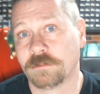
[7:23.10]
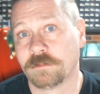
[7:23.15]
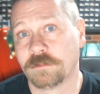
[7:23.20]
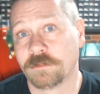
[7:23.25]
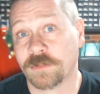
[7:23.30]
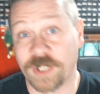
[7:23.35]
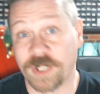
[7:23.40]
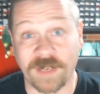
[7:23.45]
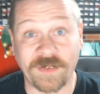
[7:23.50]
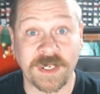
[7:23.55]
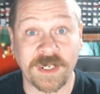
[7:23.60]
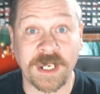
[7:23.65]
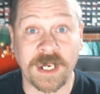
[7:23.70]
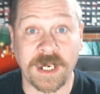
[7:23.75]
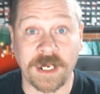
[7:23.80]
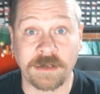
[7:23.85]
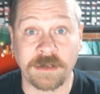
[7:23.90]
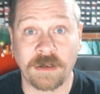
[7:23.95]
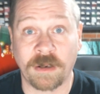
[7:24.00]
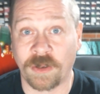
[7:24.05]

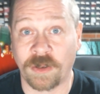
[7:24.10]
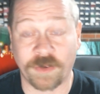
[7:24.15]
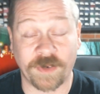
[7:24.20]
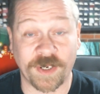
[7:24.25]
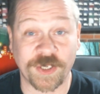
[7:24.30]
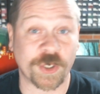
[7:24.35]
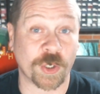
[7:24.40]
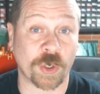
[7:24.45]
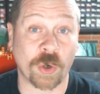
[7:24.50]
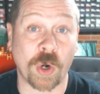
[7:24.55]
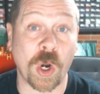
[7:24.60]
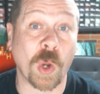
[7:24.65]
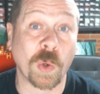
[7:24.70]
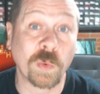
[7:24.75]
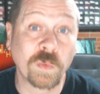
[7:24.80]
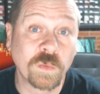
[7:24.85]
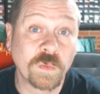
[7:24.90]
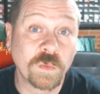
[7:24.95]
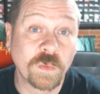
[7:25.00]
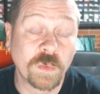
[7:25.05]
17. All the rest are grown.
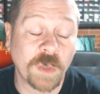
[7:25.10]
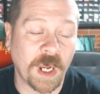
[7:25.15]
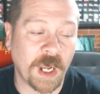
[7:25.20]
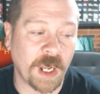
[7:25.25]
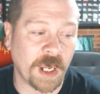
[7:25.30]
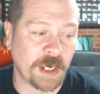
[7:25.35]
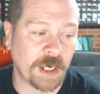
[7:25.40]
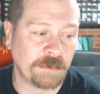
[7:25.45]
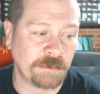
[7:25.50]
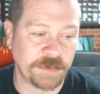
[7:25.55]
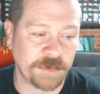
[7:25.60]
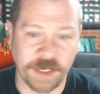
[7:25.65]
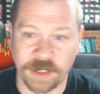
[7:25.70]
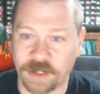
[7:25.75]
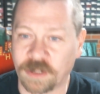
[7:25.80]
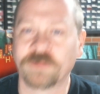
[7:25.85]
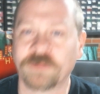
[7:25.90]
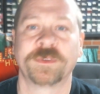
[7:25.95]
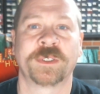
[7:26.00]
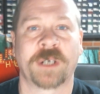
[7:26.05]

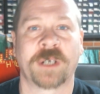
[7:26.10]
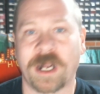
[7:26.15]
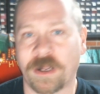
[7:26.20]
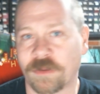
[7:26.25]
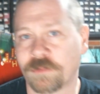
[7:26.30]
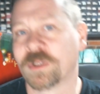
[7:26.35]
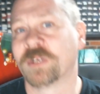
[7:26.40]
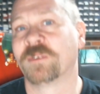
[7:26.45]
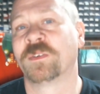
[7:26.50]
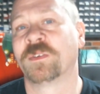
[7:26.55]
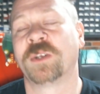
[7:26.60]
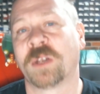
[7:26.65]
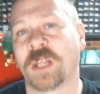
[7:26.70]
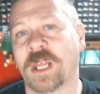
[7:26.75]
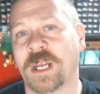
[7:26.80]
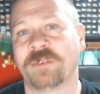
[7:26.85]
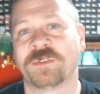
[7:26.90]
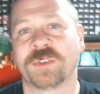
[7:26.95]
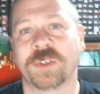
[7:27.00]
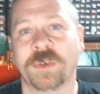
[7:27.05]
They're out living their
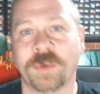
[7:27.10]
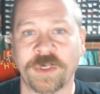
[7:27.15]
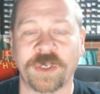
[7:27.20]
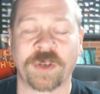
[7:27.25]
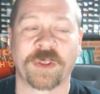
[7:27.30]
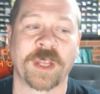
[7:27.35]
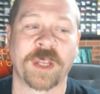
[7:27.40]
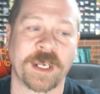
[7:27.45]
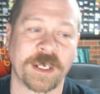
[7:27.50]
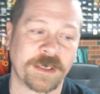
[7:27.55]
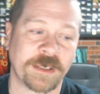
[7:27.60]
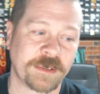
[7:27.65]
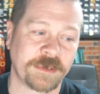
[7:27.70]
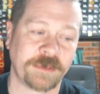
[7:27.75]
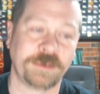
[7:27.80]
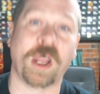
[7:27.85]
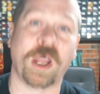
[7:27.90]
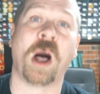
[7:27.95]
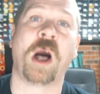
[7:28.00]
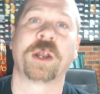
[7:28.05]
lives, doing their things,
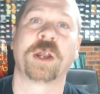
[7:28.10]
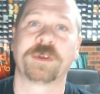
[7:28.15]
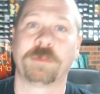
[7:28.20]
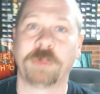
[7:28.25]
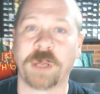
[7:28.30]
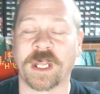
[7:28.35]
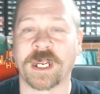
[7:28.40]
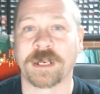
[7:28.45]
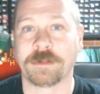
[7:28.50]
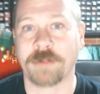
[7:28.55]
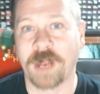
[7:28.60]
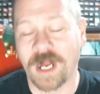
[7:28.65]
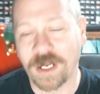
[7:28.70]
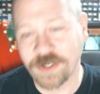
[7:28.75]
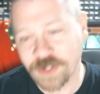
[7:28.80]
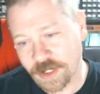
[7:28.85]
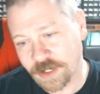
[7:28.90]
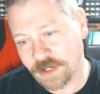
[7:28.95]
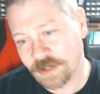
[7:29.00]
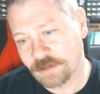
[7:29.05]
not playing
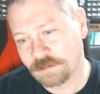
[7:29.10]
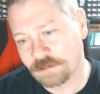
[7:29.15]
Magic.